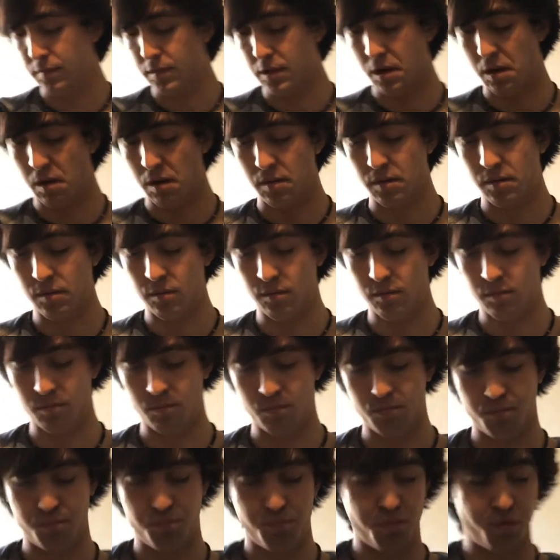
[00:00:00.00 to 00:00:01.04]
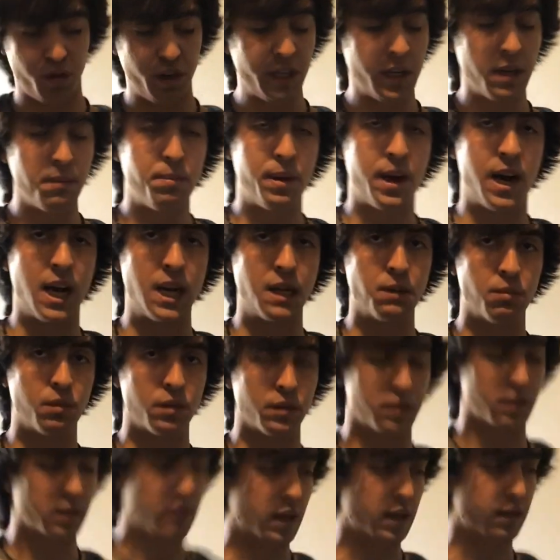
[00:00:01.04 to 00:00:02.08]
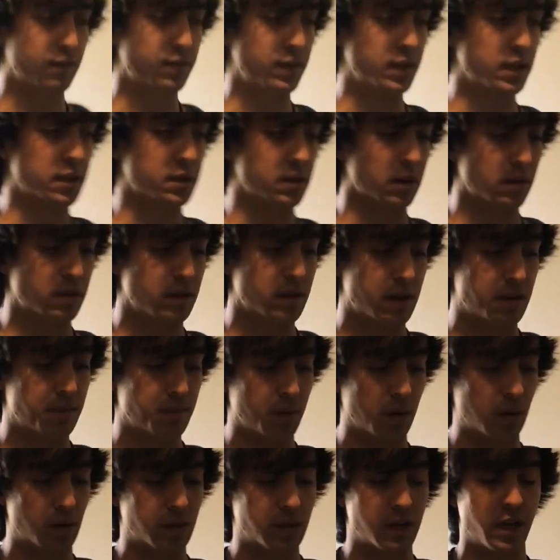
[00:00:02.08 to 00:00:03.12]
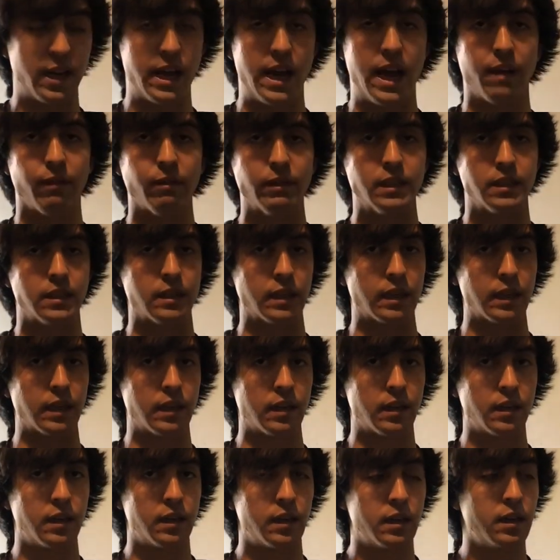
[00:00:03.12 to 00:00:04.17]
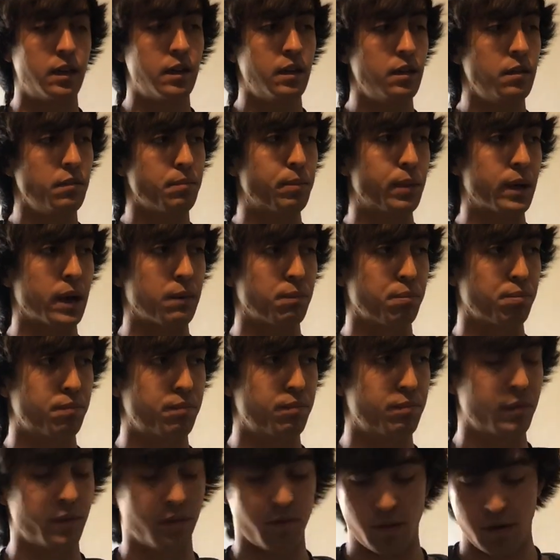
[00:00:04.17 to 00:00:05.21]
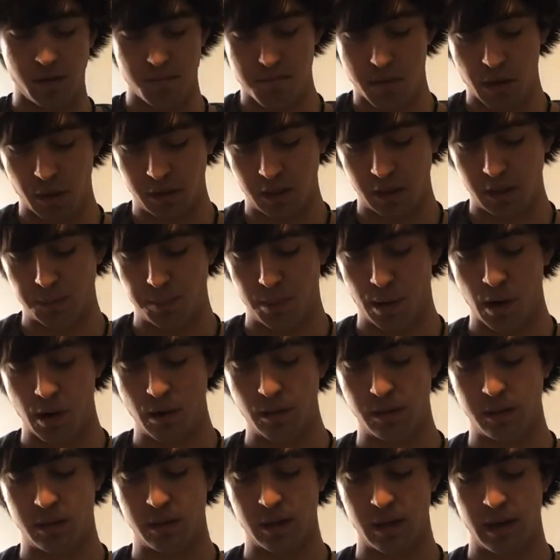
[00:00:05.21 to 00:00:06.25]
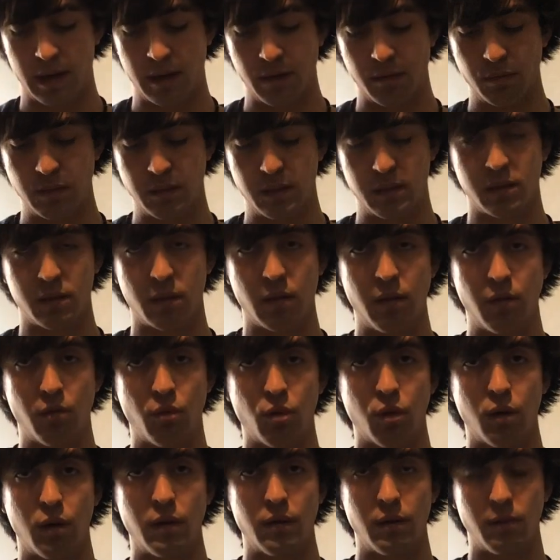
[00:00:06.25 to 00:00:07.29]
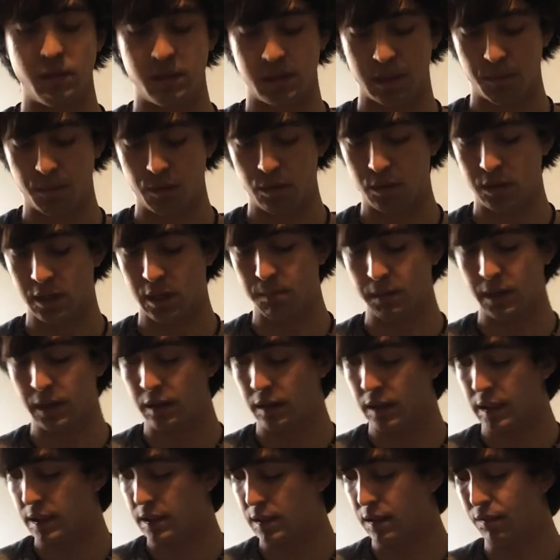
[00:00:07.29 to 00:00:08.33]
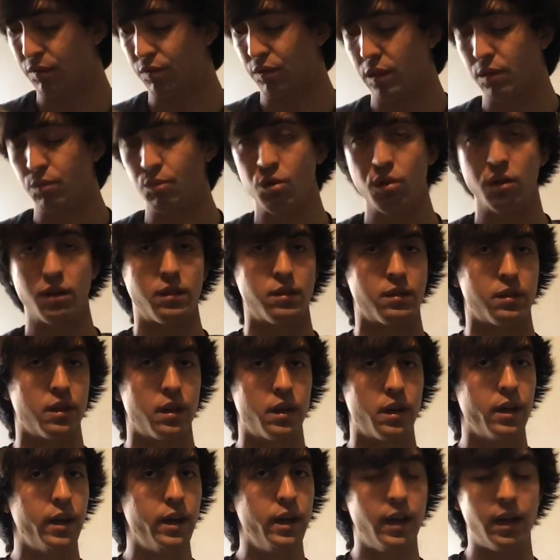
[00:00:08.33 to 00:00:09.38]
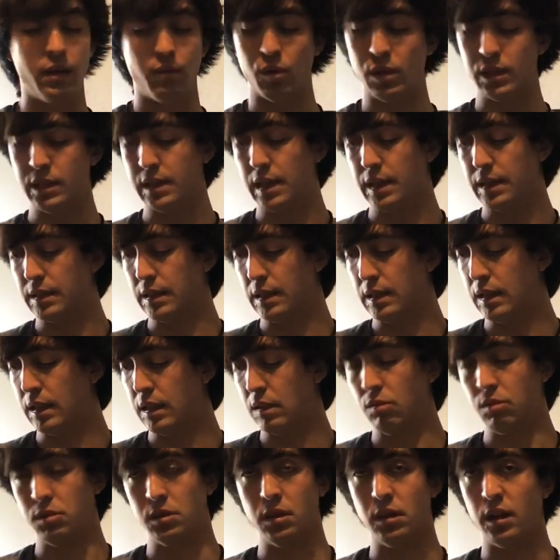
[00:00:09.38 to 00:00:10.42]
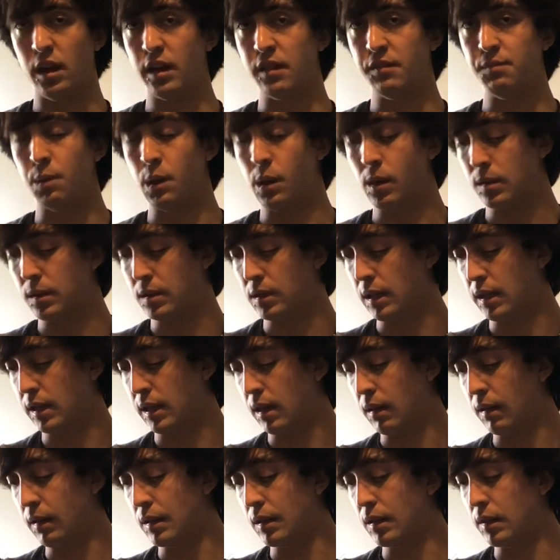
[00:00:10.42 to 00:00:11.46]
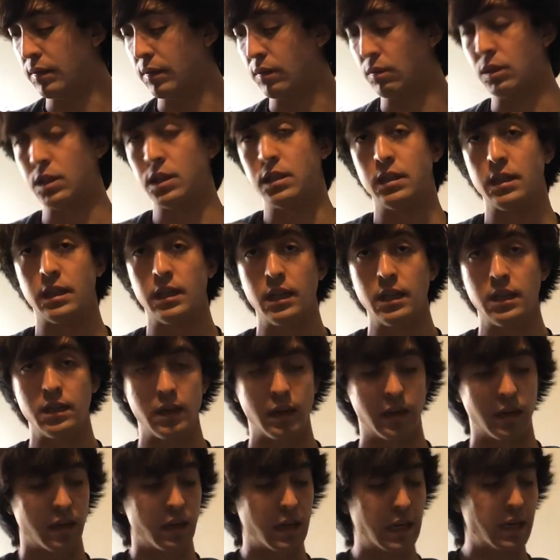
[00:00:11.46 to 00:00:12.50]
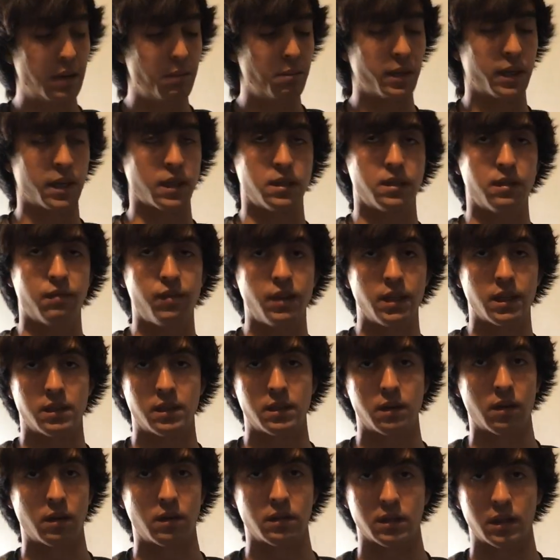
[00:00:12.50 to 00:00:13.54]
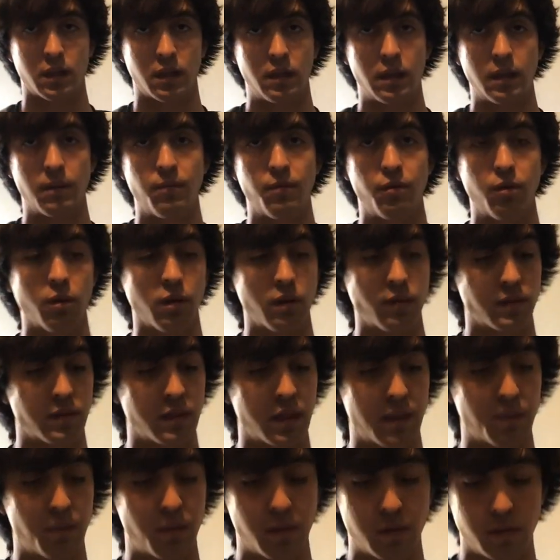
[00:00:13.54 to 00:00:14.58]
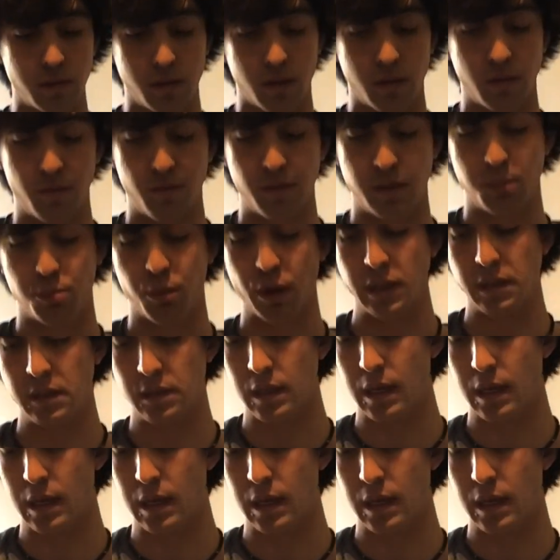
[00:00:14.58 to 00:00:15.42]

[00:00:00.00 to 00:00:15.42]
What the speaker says: They're pretty compatible with a lot of VSR 10 parts. Not everything, but most of the parts I was certain were. There was someone who sent me a list of what works and what doesn't, and there was a lot of parts that carried over, which is a good thing, because the VSR is like the M4 of snipers, or spring